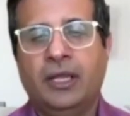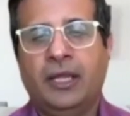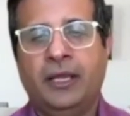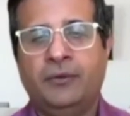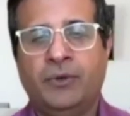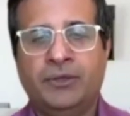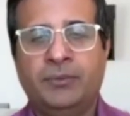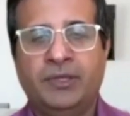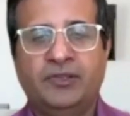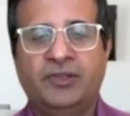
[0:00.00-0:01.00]
And one of the
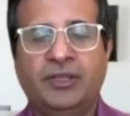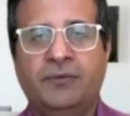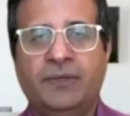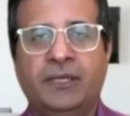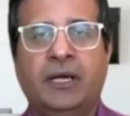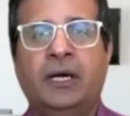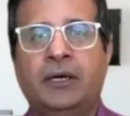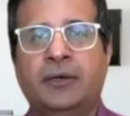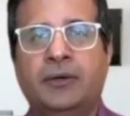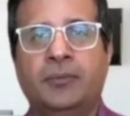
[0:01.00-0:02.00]
places that we
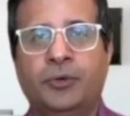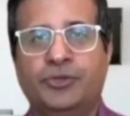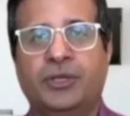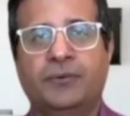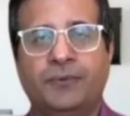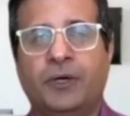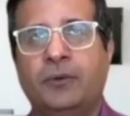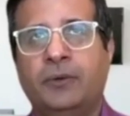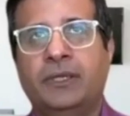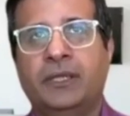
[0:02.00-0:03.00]
are pushing
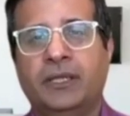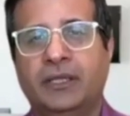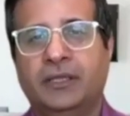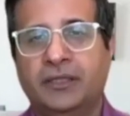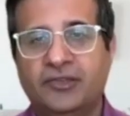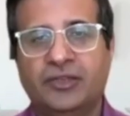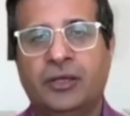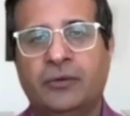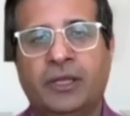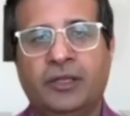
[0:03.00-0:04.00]
forward this
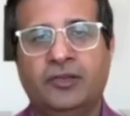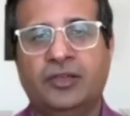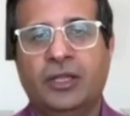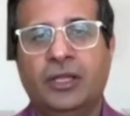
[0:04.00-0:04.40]
year is